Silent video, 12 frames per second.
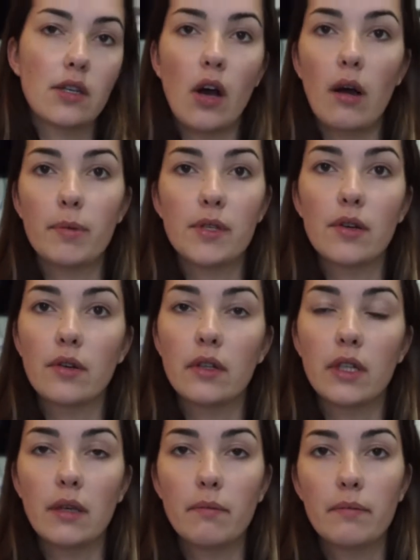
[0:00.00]
top
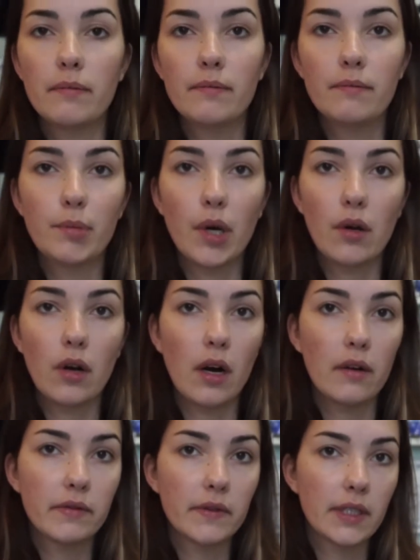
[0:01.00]
totally broke
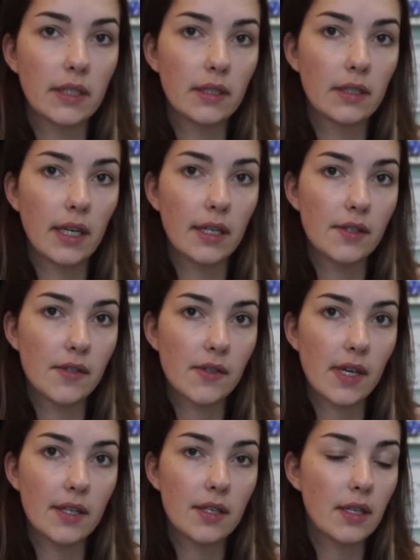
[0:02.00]
off and I
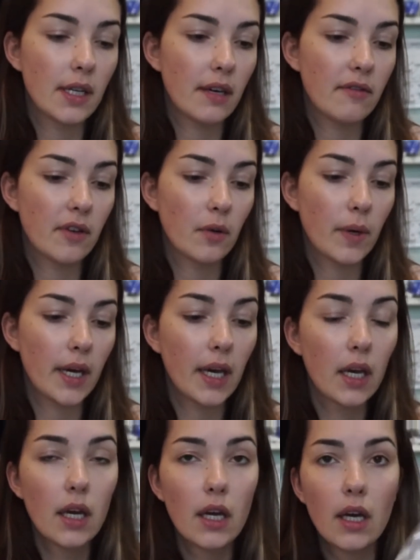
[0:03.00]
just had to knife it
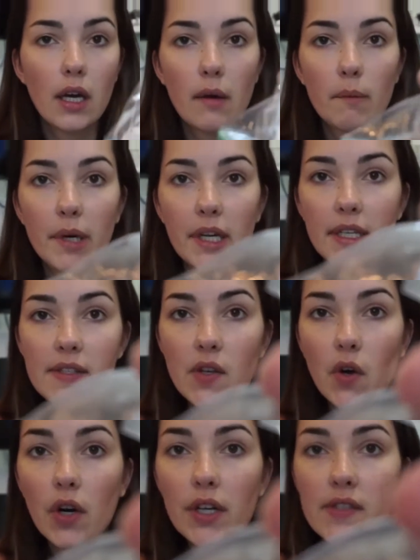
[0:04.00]
away. But it's an
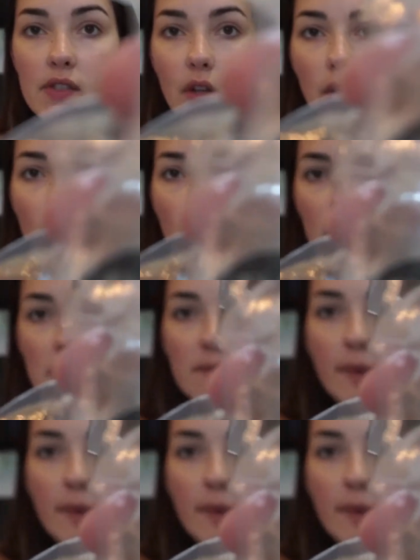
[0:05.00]
Artist Gloss